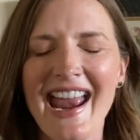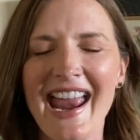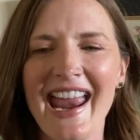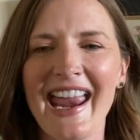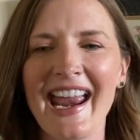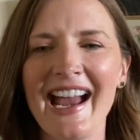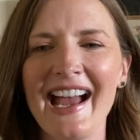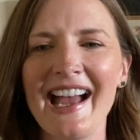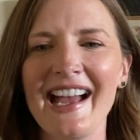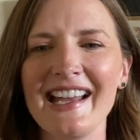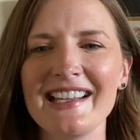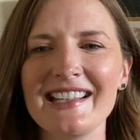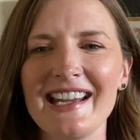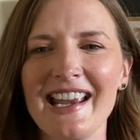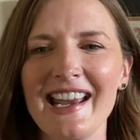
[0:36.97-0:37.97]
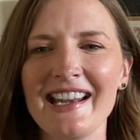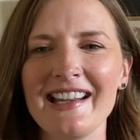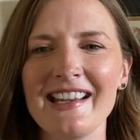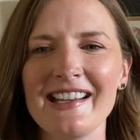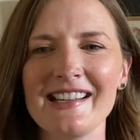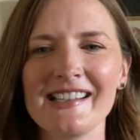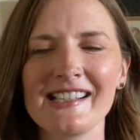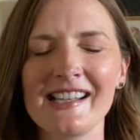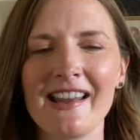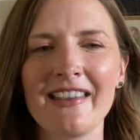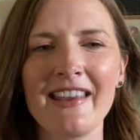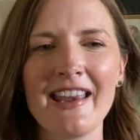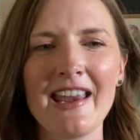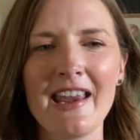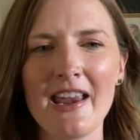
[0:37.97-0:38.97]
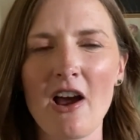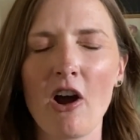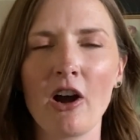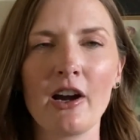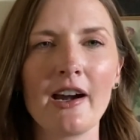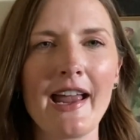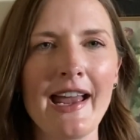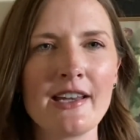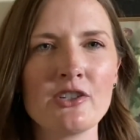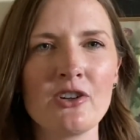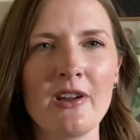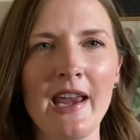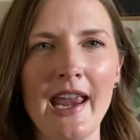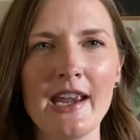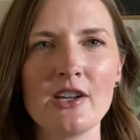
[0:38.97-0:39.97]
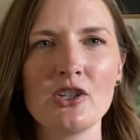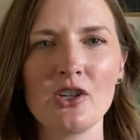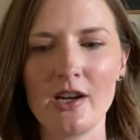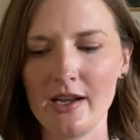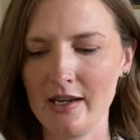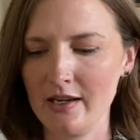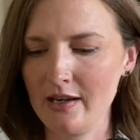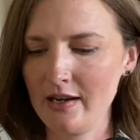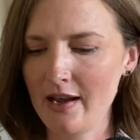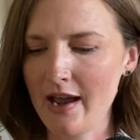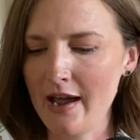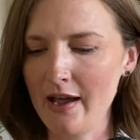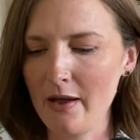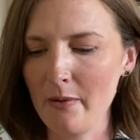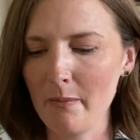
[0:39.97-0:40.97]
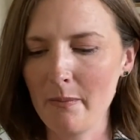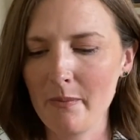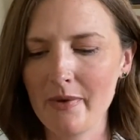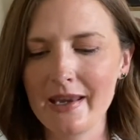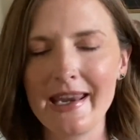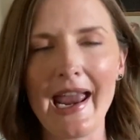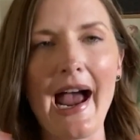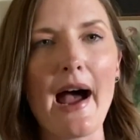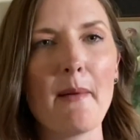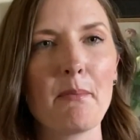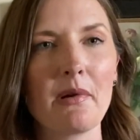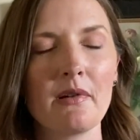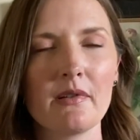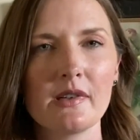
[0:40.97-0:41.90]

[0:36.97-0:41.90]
And it is the art education gap.